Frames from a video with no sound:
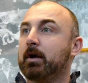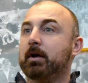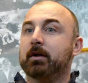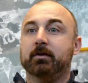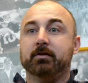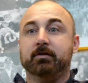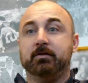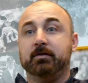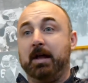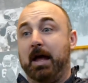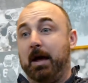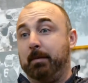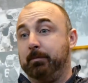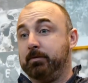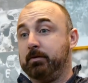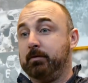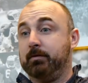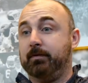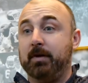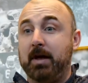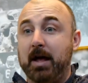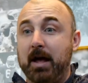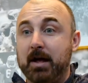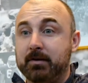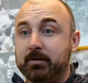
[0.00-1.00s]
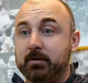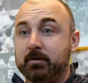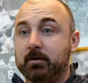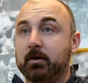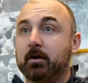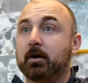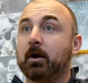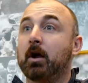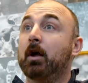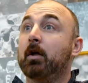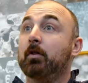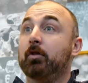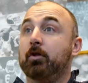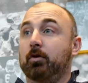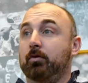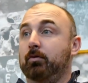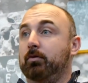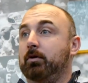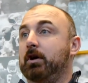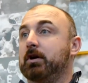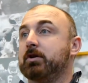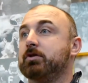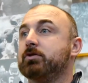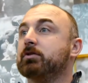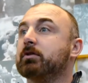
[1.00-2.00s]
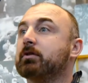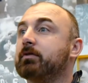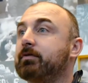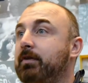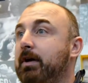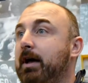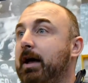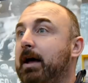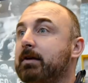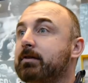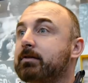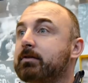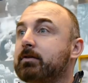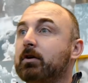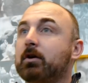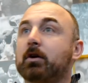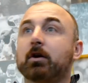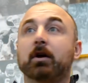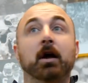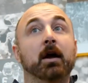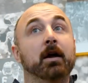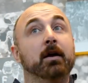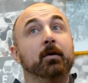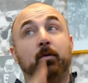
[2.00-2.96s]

Snaps are faster, the rush is faster.